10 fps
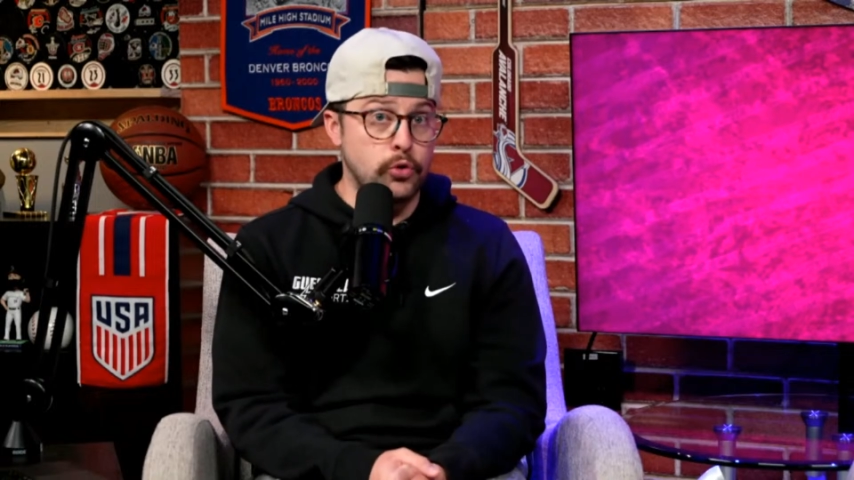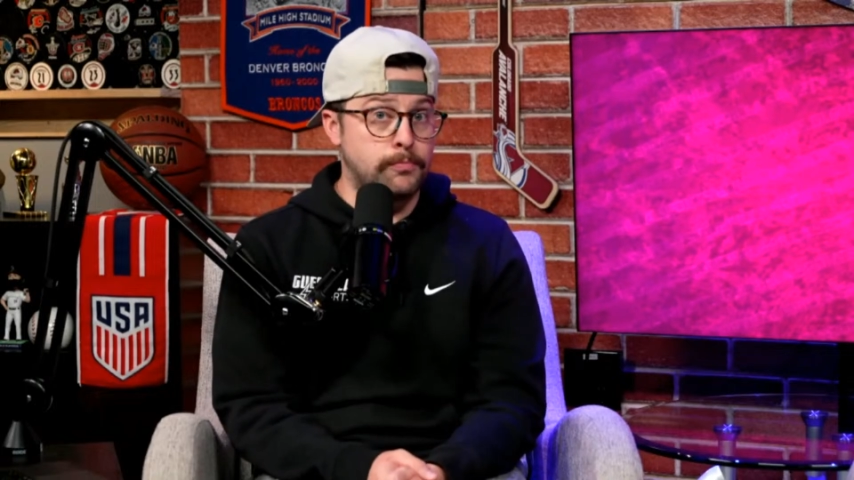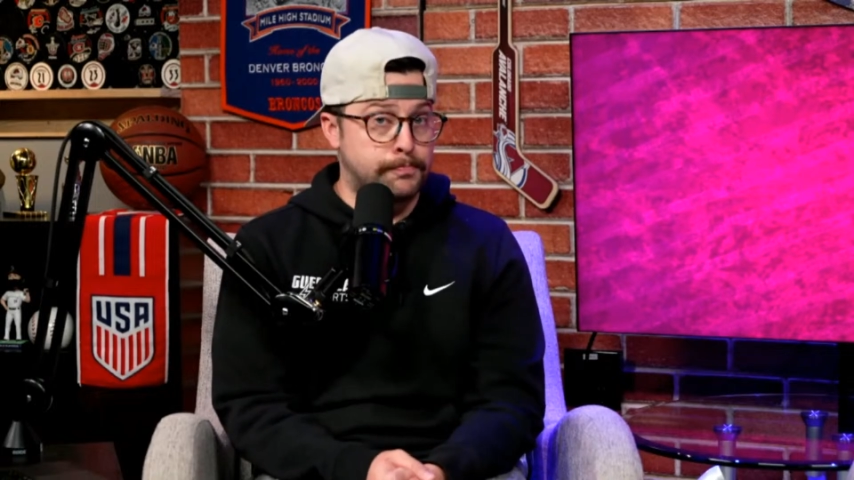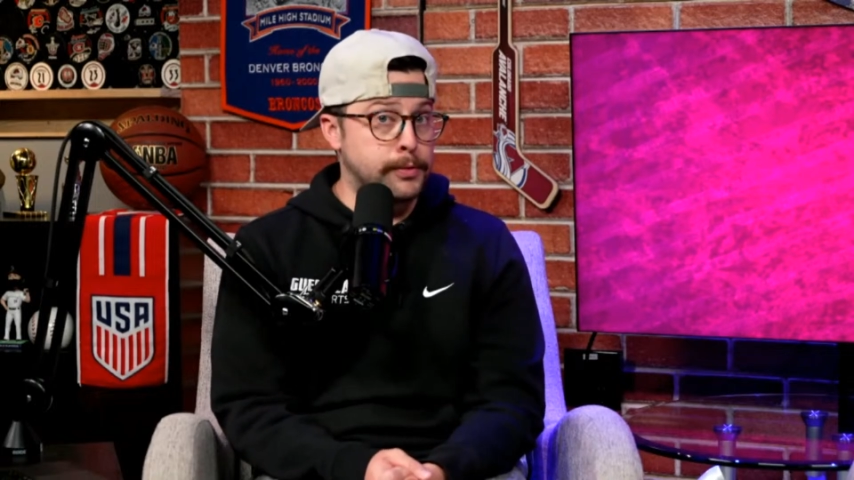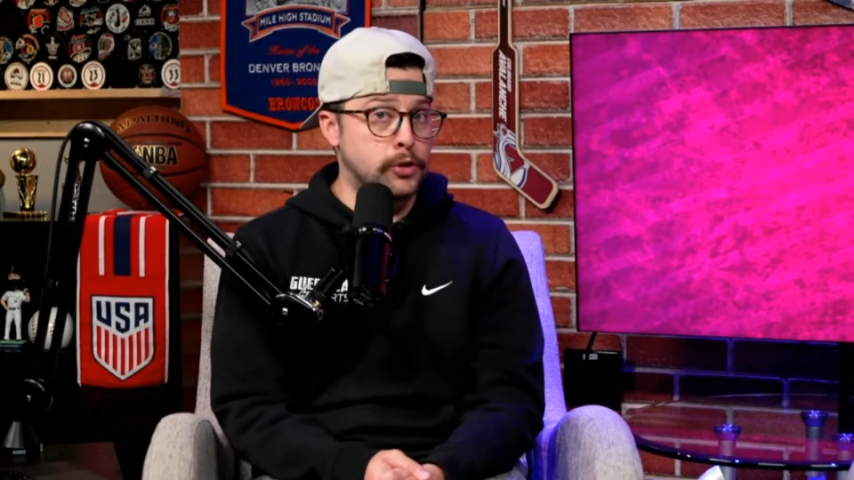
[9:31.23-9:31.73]

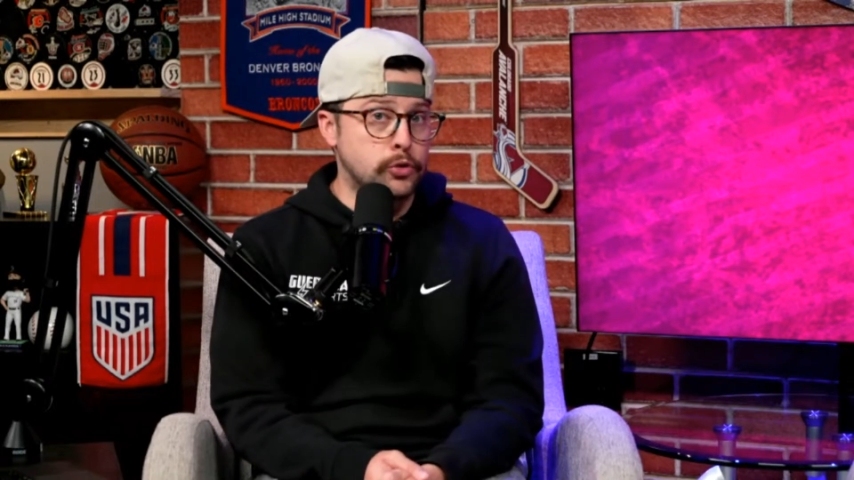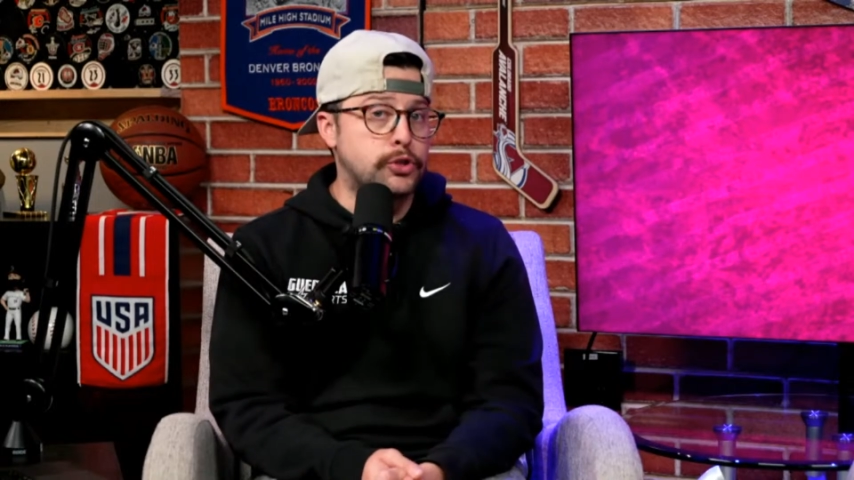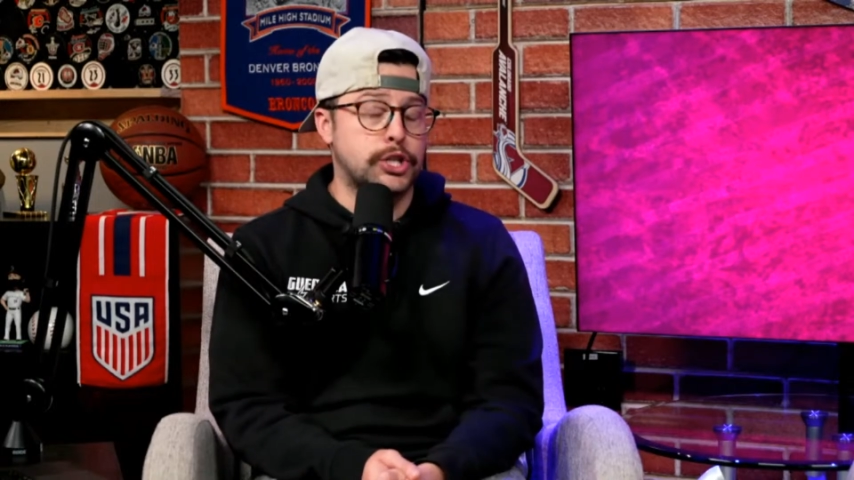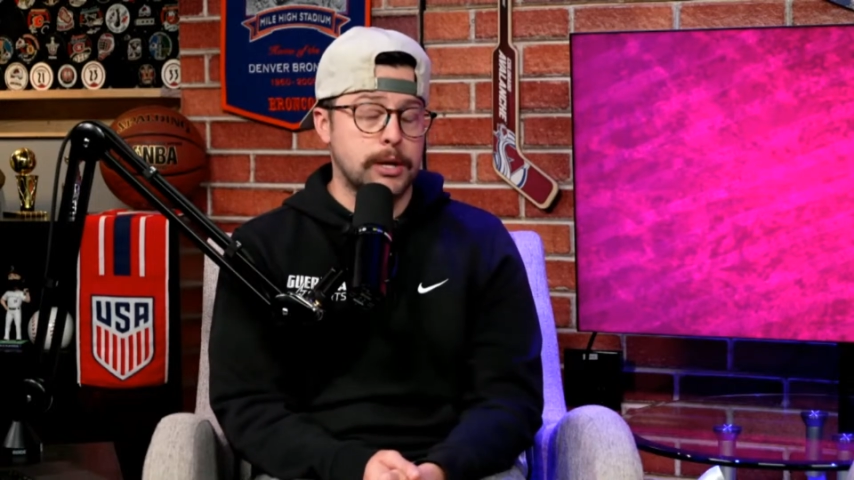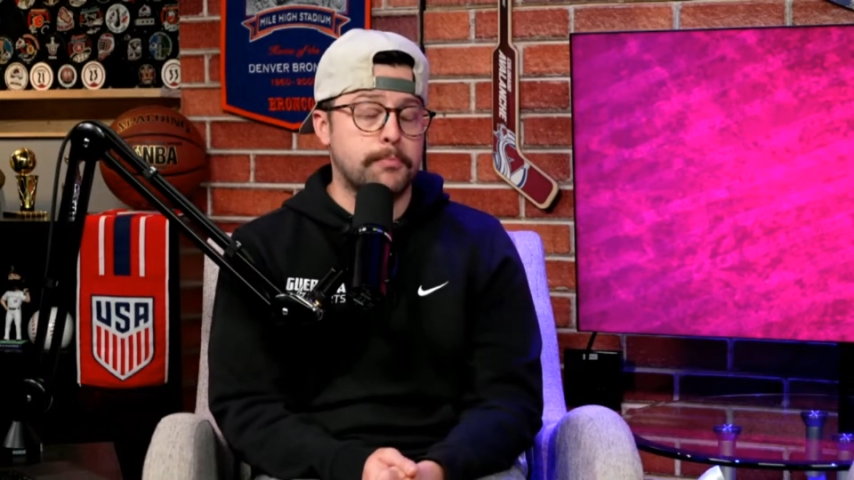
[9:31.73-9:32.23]
blue
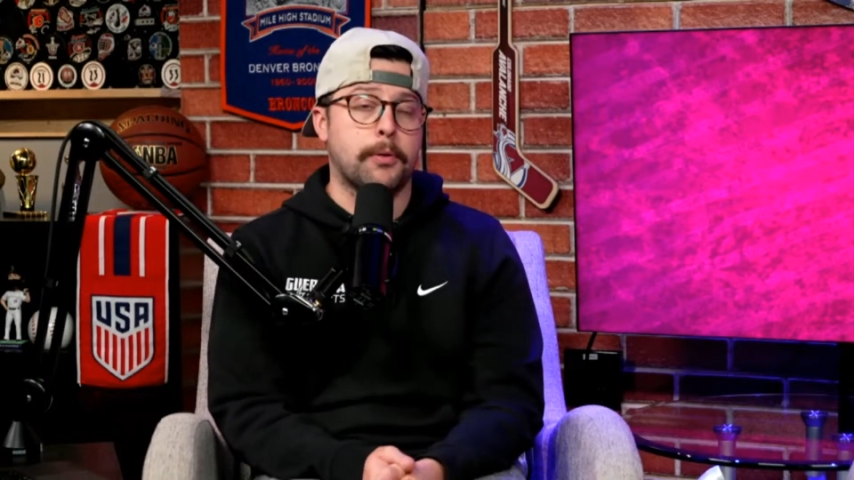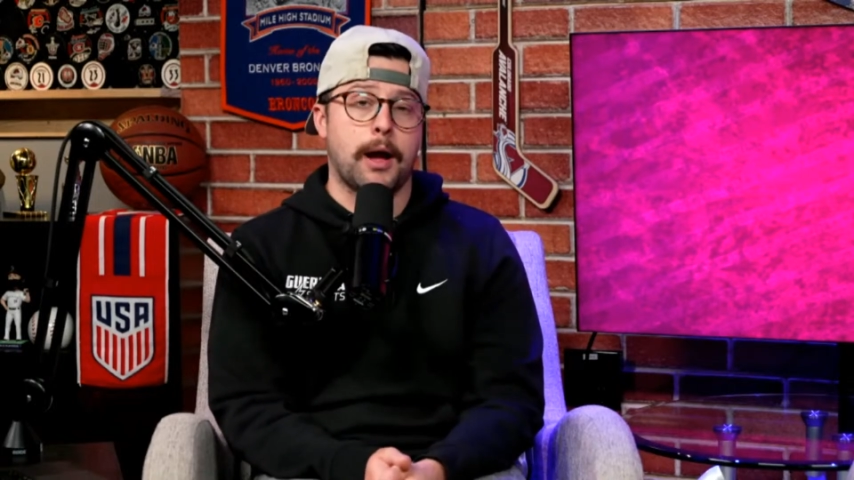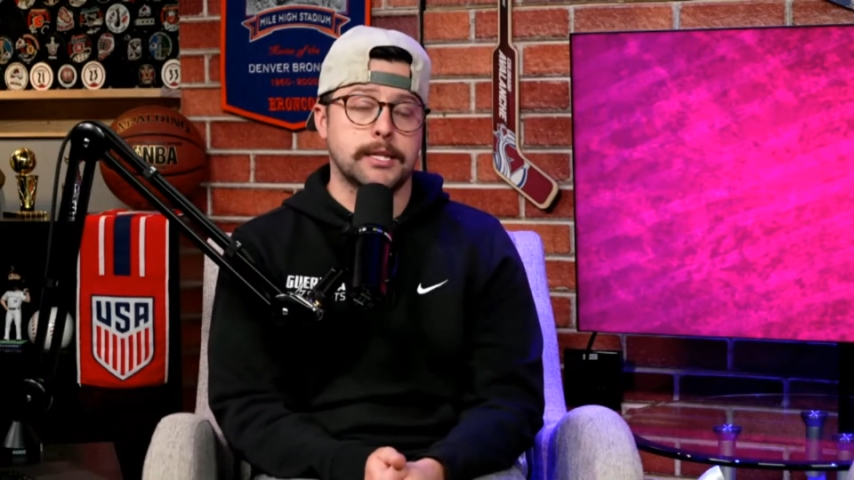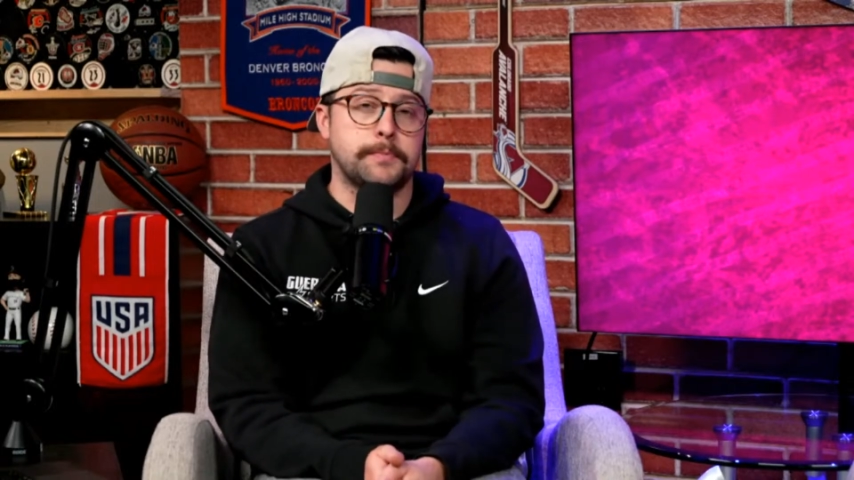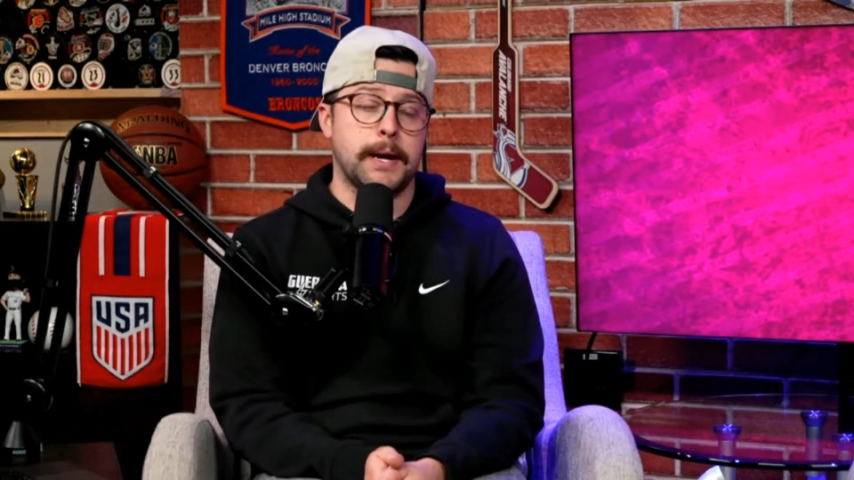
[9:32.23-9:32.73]
chip
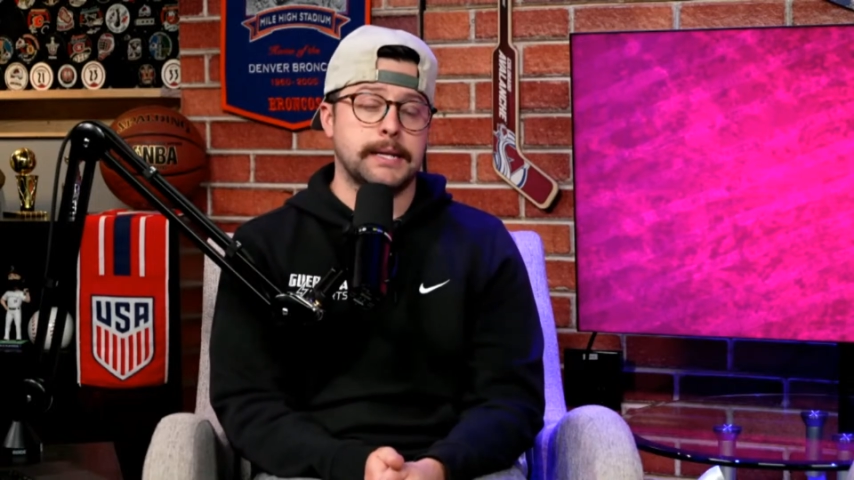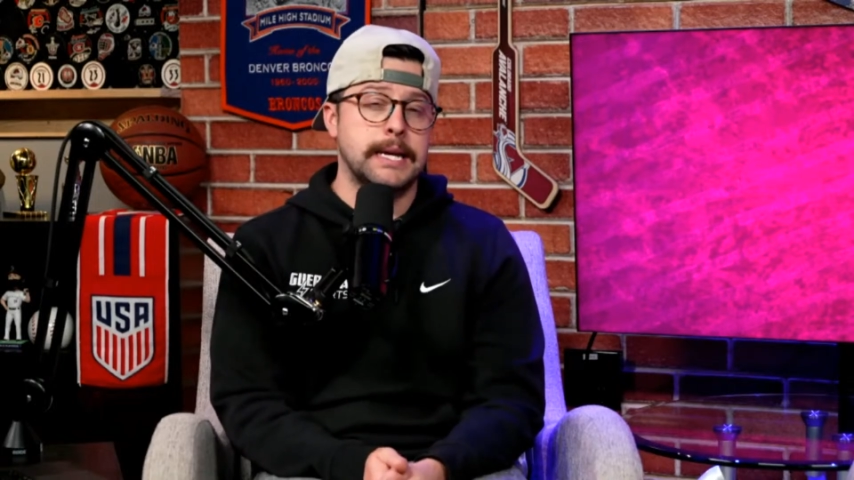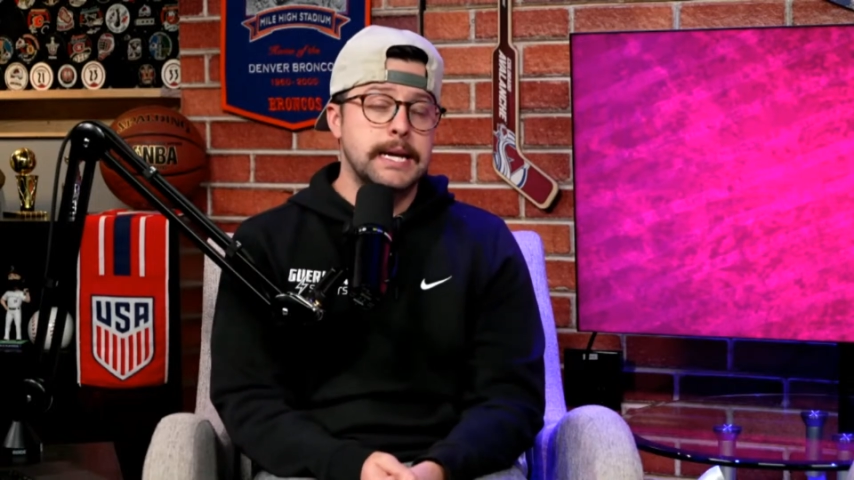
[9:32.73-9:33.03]
prospect